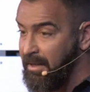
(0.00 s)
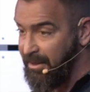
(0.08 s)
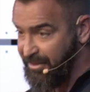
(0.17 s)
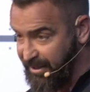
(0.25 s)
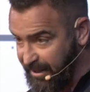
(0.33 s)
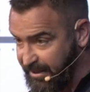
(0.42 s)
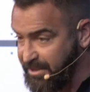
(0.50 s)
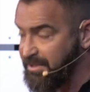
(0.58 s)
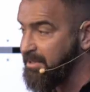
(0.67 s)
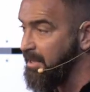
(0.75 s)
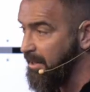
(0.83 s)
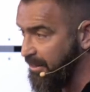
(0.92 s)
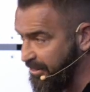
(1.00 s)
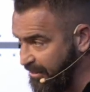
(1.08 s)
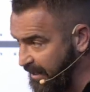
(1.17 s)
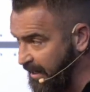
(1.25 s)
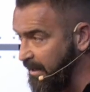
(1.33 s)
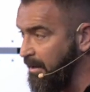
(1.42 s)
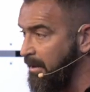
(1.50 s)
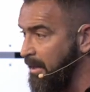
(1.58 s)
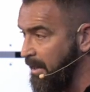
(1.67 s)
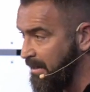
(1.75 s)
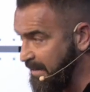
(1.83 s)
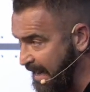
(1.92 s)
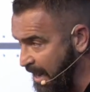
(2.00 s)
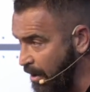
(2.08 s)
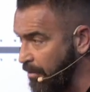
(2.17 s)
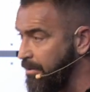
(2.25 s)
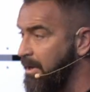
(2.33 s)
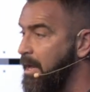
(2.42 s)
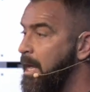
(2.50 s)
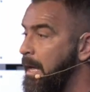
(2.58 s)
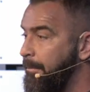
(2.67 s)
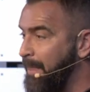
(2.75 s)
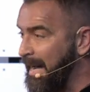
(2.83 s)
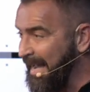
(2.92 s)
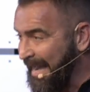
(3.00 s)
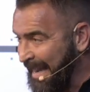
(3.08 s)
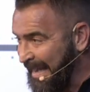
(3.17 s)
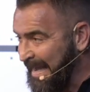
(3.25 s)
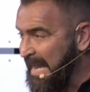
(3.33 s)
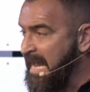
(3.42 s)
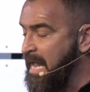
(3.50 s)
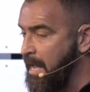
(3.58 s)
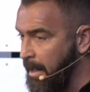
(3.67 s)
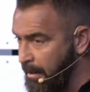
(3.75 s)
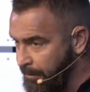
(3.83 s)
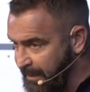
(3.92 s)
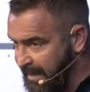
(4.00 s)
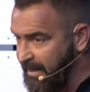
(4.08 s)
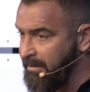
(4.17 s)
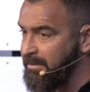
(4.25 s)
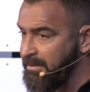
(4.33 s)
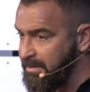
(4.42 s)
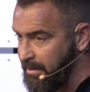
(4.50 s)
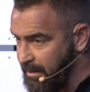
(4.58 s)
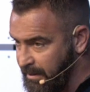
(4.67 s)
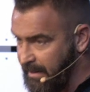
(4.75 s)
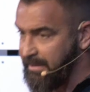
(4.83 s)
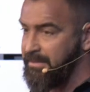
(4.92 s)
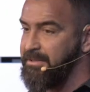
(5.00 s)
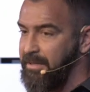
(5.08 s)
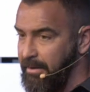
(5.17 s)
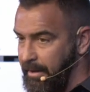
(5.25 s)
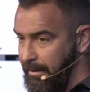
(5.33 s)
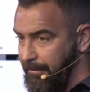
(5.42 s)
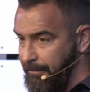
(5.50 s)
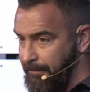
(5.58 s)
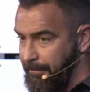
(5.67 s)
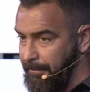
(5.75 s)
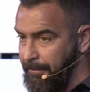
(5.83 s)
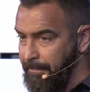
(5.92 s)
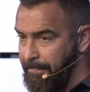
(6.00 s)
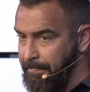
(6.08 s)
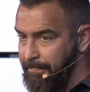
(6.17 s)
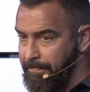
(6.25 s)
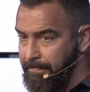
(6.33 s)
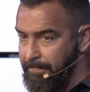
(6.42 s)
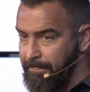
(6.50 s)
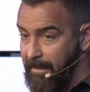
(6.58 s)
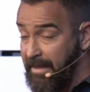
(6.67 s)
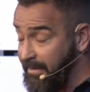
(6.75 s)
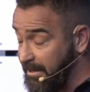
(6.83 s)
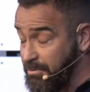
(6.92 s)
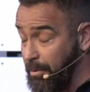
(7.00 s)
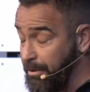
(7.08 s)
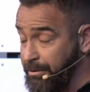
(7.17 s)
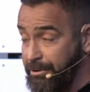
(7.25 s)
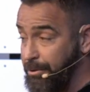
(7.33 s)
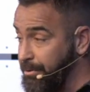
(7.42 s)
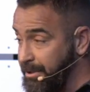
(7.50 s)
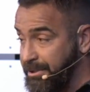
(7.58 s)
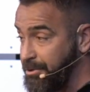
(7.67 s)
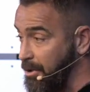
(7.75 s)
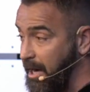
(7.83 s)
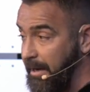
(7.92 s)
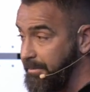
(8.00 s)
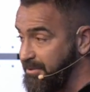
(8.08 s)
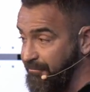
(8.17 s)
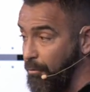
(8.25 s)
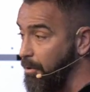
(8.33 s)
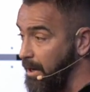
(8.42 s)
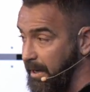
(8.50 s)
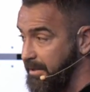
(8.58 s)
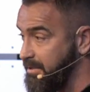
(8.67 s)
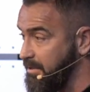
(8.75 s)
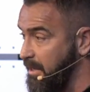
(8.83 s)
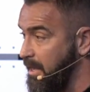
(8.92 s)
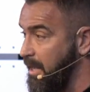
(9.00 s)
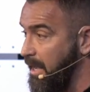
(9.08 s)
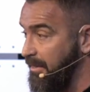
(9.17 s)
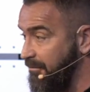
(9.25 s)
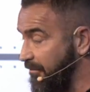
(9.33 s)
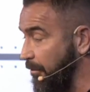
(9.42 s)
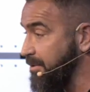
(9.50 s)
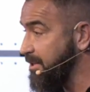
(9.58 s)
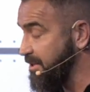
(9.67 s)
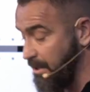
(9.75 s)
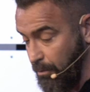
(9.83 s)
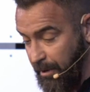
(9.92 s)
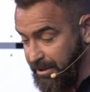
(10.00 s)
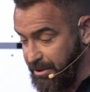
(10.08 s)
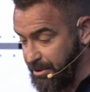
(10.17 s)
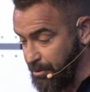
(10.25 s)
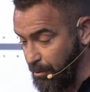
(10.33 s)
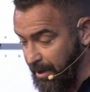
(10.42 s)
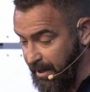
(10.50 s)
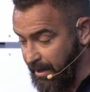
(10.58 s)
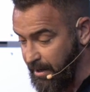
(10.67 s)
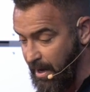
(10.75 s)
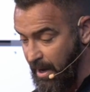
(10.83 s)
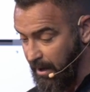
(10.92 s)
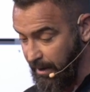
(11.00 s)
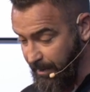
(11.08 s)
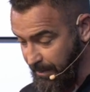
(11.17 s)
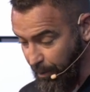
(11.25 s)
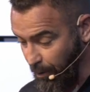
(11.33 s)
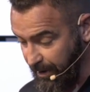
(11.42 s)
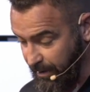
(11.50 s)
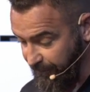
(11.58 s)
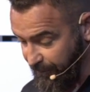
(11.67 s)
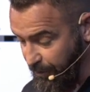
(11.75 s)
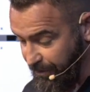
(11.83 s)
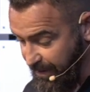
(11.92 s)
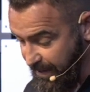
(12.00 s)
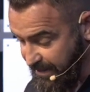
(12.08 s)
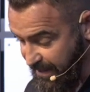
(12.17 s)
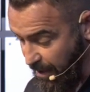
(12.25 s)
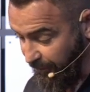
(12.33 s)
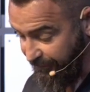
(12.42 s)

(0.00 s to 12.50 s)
this thing down by any means necessary. And that's what Luke describes for us in the verses that we just read. Let me point a few things out.